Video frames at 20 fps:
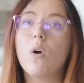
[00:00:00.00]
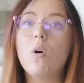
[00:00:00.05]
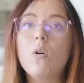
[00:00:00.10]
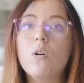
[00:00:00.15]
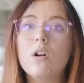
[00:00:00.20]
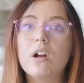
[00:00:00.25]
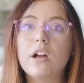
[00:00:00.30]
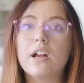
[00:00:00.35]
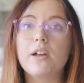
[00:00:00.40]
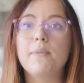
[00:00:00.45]

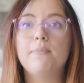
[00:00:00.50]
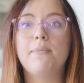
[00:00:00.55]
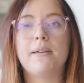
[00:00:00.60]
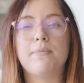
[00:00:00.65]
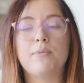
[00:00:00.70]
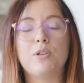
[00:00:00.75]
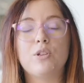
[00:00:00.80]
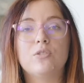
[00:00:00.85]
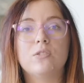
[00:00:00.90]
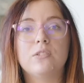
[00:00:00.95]
Or
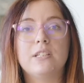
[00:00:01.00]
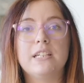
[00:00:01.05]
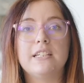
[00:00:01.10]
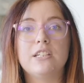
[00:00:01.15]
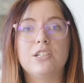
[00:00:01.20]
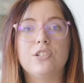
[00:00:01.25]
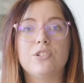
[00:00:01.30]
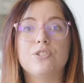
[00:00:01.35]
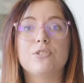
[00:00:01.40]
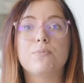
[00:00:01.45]
maybe you'll need
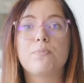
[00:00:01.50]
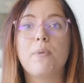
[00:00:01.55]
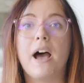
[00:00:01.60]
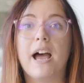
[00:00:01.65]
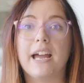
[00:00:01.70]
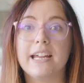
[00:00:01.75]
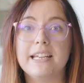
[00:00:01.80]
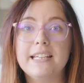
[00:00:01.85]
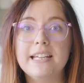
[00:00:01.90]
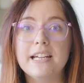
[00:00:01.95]
to use
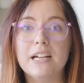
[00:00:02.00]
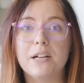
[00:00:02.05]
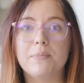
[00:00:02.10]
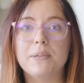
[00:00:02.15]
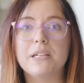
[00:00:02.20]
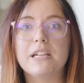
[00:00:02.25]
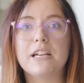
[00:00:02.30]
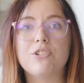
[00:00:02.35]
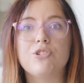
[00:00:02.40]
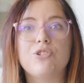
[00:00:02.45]
Payoneer
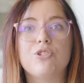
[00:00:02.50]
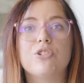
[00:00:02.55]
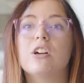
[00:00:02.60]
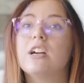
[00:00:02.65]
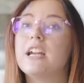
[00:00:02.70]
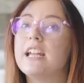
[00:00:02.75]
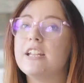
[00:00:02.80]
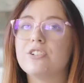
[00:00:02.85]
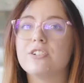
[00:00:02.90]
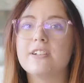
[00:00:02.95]
because
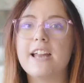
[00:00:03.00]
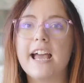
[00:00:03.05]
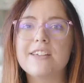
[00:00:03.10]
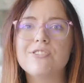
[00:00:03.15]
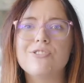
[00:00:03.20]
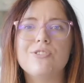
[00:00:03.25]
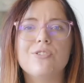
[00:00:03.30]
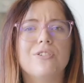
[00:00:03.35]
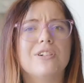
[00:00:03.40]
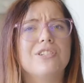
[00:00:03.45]
you're
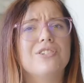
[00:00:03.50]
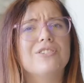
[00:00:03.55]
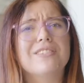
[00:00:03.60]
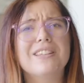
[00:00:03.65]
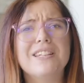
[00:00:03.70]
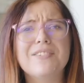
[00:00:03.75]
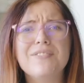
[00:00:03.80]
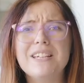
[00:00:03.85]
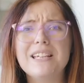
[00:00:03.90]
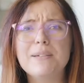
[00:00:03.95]
international and you're
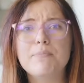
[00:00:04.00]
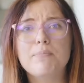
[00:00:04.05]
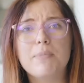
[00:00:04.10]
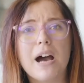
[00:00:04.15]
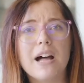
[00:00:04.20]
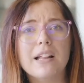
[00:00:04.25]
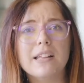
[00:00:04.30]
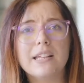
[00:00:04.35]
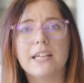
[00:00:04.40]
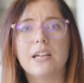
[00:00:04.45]
living in
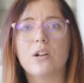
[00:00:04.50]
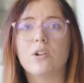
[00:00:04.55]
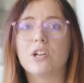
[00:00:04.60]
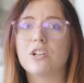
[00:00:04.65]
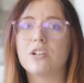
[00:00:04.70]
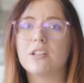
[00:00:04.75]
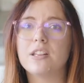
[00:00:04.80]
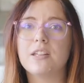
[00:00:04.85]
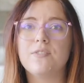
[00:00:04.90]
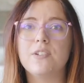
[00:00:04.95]
Bali or
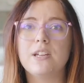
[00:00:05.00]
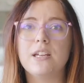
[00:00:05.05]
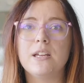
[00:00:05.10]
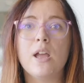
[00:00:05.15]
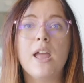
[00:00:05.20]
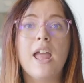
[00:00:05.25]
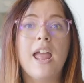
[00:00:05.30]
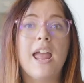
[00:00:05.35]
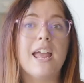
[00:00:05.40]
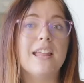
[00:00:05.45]
you're living
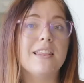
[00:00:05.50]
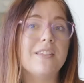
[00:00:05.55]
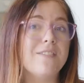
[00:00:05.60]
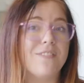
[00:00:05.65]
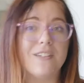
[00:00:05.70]
in the